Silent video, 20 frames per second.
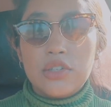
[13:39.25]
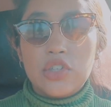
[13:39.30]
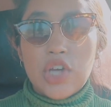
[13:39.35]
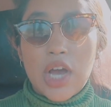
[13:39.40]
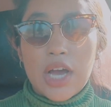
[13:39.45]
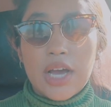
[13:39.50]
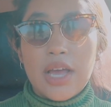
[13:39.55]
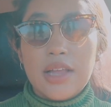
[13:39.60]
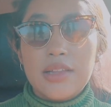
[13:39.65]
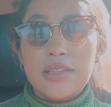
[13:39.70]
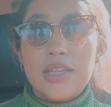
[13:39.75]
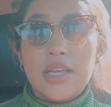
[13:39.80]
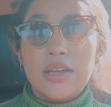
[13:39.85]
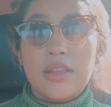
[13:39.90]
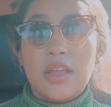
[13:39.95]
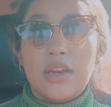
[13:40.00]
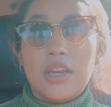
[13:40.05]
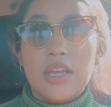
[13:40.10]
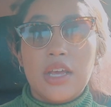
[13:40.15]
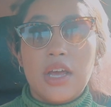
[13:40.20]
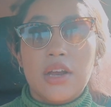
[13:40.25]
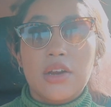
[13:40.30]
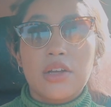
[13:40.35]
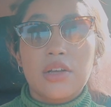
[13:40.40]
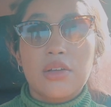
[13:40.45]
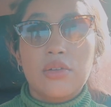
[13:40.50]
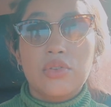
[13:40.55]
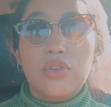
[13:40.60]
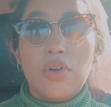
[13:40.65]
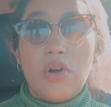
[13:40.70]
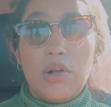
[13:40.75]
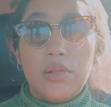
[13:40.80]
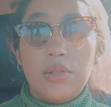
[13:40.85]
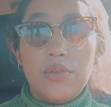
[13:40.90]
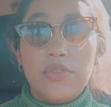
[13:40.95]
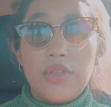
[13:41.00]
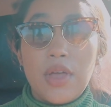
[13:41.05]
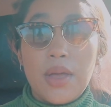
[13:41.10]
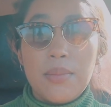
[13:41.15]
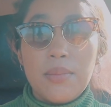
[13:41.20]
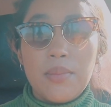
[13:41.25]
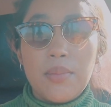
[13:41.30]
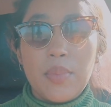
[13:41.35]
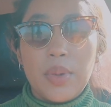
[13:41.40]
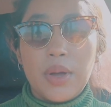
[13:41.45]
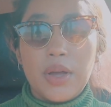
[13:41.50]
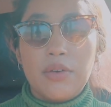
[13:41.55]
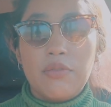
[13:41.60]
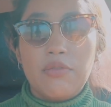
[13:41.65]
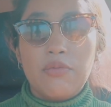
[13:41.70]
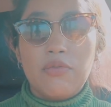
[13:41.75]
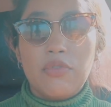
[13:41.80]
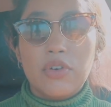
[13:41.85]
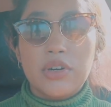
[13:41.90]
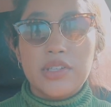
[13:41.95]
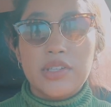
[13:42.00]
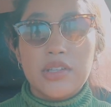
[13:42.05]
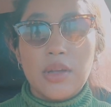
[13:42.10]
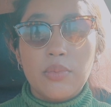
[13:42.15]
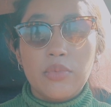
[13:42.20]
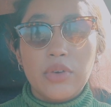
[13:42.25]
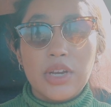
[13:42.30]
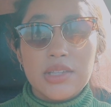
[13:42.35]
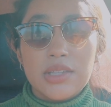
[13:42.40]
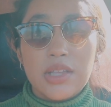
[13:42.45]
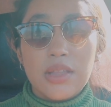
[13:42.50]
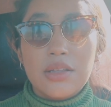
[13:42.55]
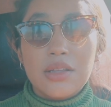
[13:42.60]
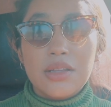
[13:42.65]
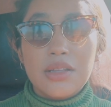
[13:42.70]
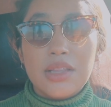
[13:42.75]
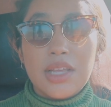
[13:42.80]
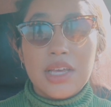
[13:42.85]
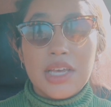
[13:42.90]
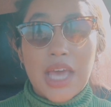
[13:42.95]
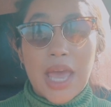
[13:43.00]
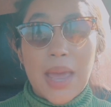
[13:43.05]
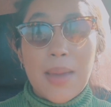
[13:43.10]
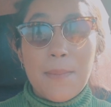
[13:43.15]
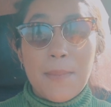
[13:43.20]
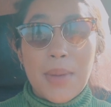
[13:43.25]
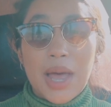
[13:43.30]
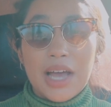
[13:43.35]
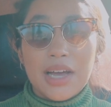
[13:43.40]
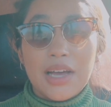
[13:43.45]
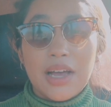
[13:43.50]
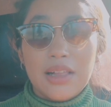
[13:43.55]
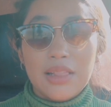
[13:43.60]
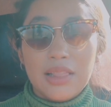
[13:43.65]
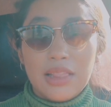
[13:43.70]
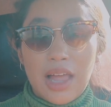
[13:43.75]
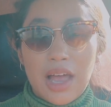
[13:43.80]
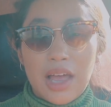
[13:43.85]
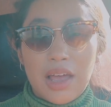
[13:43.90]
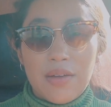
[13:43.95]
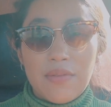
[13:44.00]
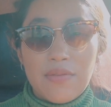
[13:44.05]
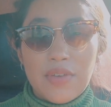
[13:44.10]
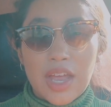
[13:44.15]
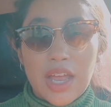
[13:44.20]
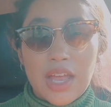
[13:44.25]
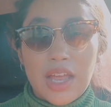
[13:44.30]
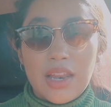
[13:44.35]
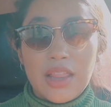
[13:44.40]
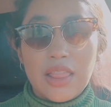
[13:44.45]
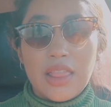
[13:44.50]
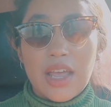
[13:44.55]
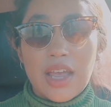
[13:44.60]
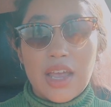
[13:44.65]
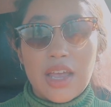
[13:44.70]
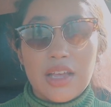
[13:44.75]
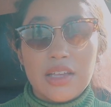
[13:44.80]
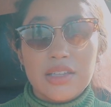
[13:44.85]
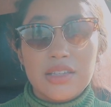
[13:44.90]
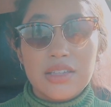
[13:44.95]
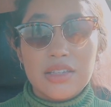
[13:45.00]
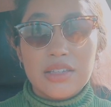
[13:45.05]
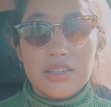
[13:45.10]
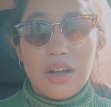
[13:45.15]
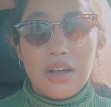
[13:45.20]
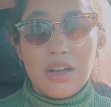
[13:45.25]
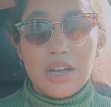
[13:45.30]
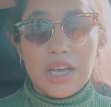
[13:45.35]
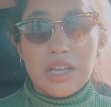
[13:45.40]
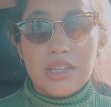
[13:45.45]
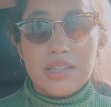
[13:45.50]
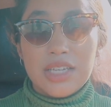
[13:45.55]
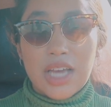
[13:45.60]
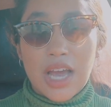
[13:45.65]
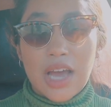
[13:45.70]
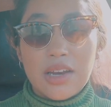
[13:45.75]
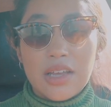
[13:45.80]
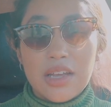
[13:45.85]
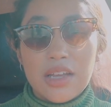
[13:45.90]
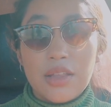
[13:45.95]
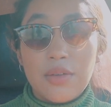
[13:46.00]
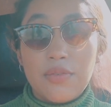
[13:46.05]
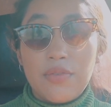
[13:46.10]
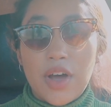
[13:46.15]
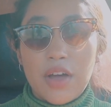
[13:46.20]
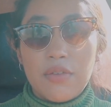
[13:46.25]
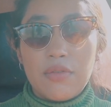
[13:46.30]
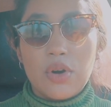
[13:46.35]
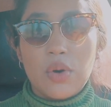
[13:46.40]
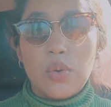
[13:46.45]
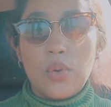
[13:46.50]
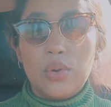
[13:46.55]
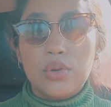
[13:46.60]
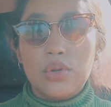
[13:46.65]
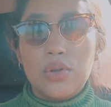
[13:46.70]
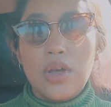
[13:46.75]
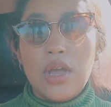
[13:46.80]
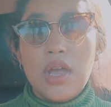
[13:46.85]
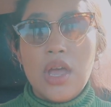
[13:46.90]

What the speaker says: Jack had said that he had killed all of them, but for some reason they came back alive and they stung Danny, the 5-year-old,